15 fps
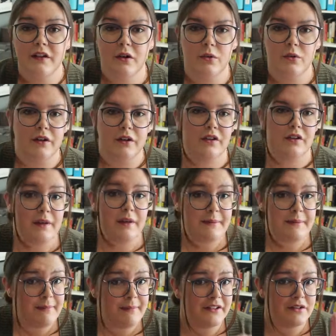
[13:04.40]
a horse
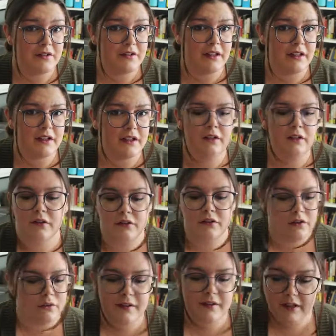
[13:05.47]
masters a skill,
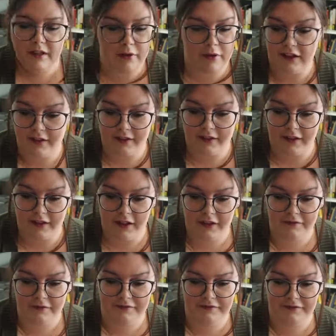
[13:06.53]
don't stop practicing it.
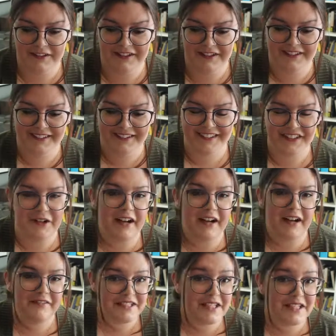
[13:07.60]
You
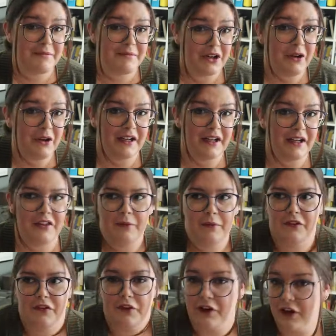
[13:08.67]
have to keep going,
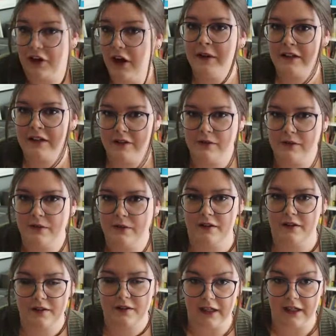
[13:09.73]
otherwise they're going to lose
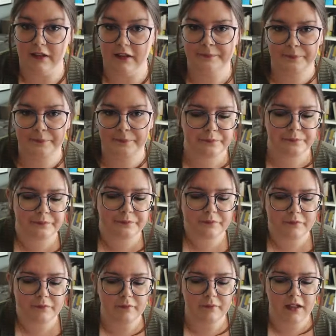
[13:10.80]
the skill.
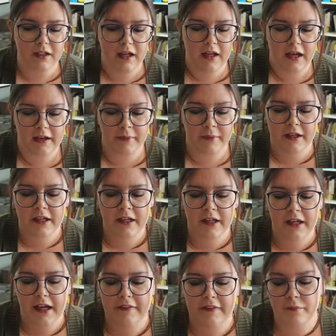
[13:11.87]

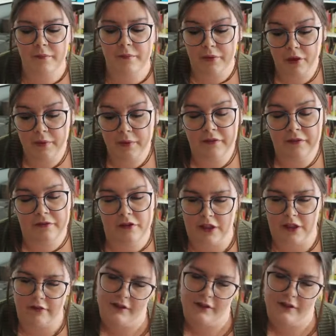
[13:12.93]
And then probing for
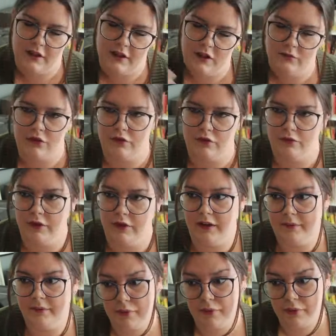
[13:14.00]
generalization, which would really
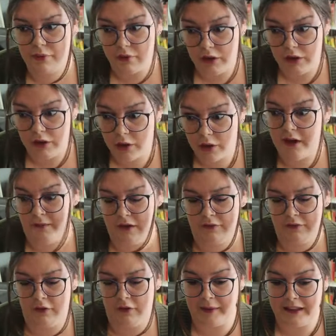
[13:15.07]
be programming
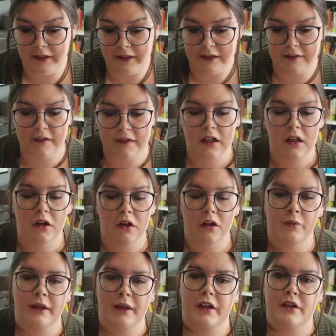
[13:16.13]
for maintenance.
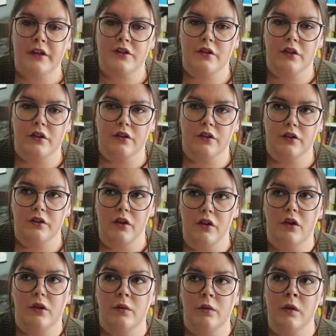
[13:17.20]
Oh my gosh, there are
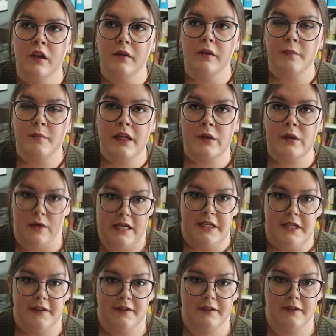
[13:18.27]
so many
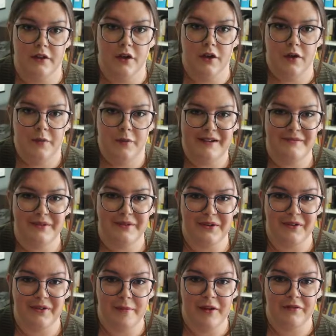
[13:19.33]
ways to go about
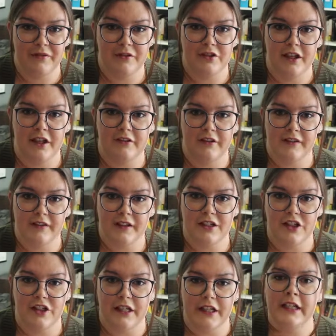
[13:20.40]
programming for
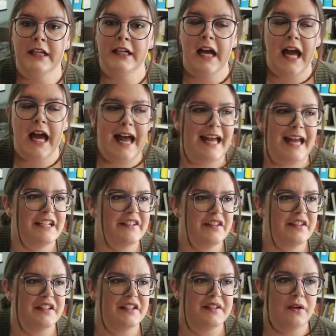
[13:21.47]
generalization, and it's
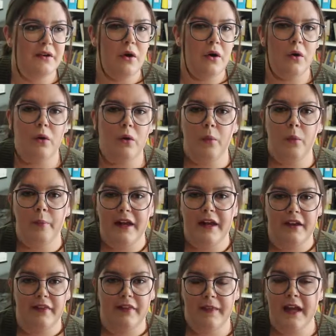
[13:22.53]
this whole
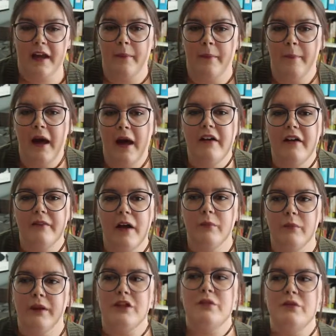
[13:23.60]
big thing.
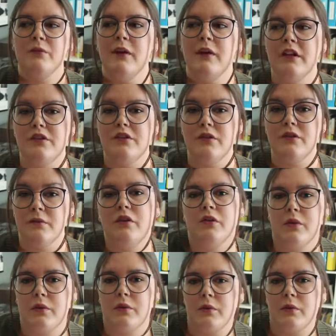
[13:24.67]
What you want to do the most
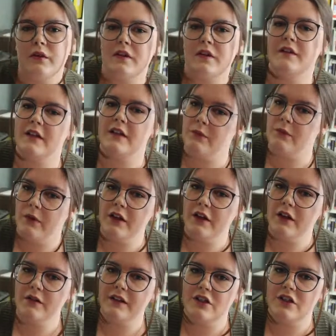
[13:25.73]
with horses, and where you
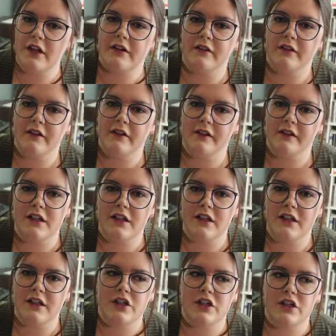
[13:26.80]
see
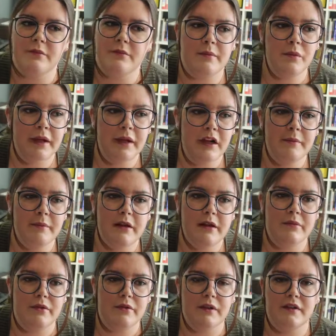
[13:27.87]
generalization being the most paramount
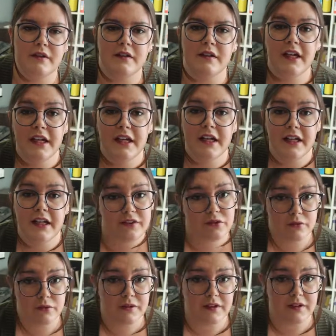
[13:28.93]
with horses, is
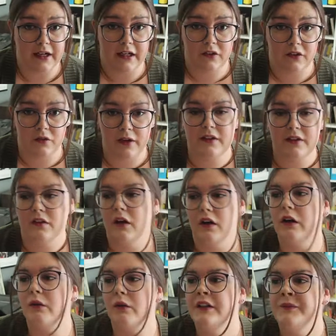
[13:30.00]
through settings, right?
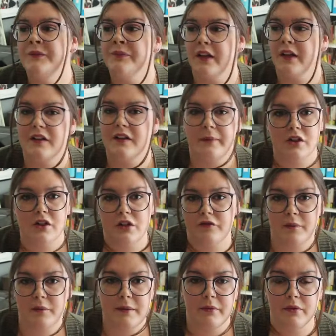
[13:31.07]
So, especially for
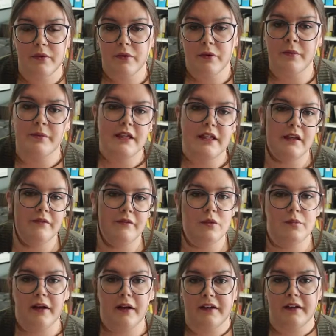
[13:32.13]
people who compete, if you
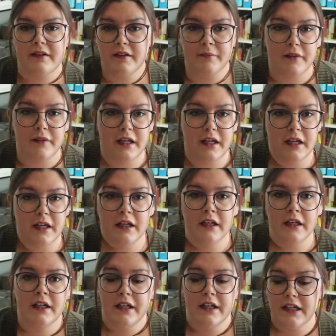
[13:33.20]
practice something
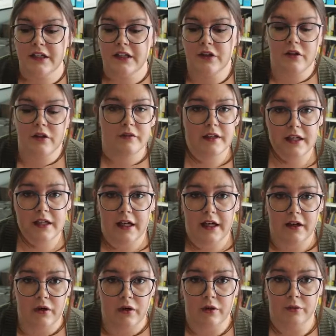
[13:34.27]
in your arena at
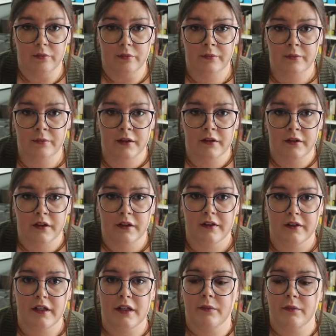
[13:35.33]
home,
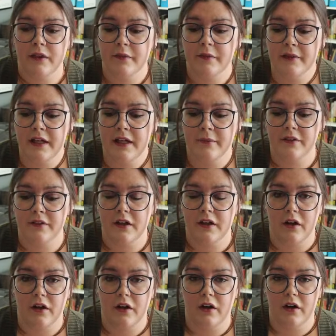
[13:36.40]
then you want to be able to
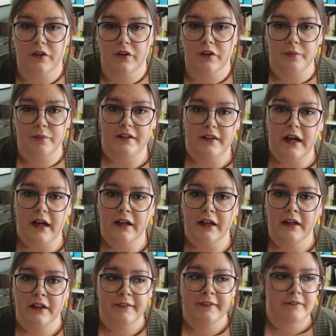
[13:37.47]
also practice that
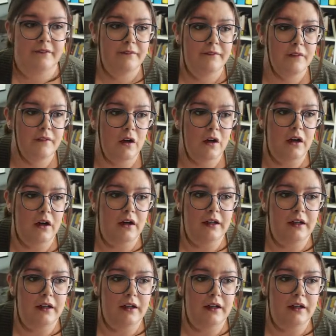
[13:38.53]
on